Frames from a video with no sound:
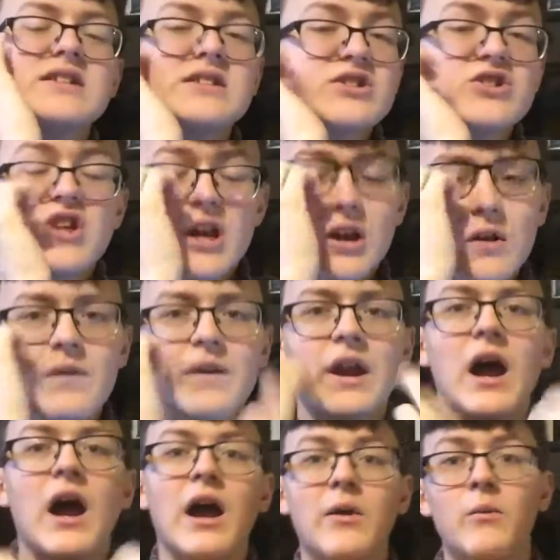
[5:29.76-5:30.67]
it's a channel
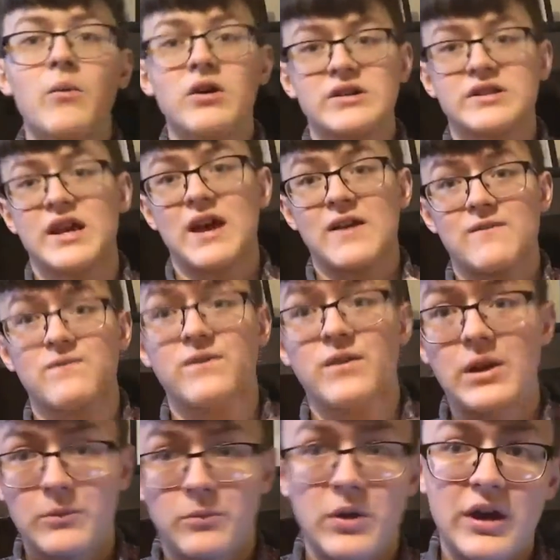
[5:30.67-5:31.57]
that I want to have
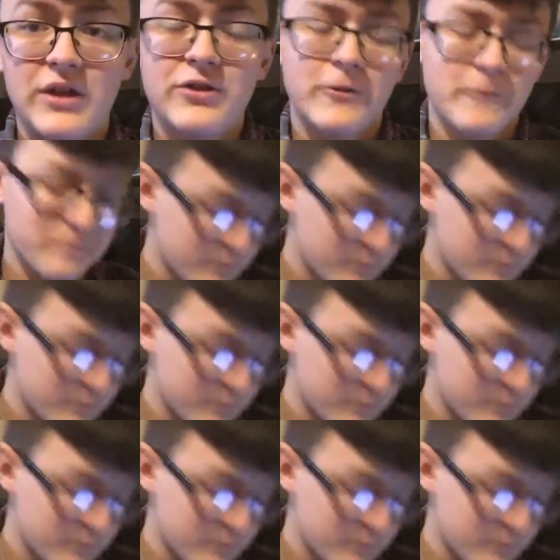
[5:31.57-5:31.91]
fun with.